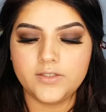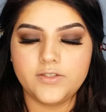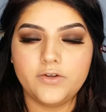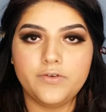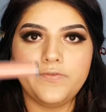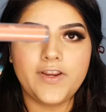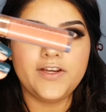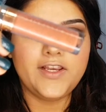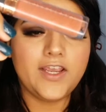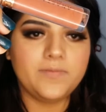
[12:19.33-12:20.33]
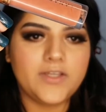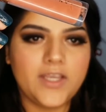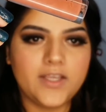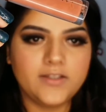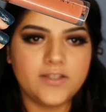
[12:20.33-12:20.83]
So finally I'm
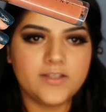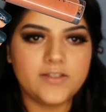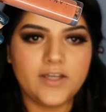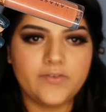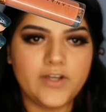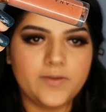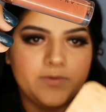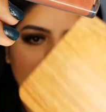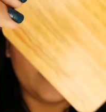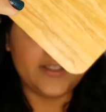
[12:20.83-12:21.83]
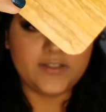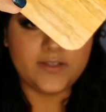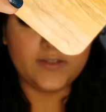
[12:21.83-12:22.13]
taking this liquid lipstick. This